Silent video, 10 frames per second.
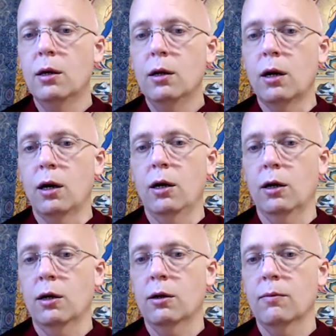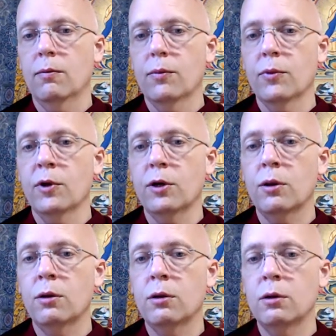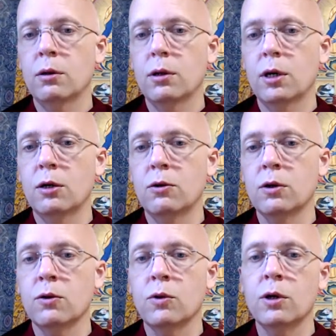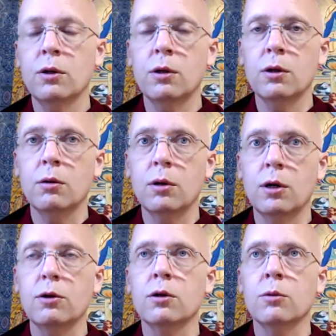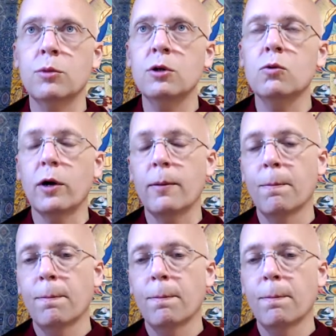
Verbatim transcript: Um, like the entering the way, the entering the middle way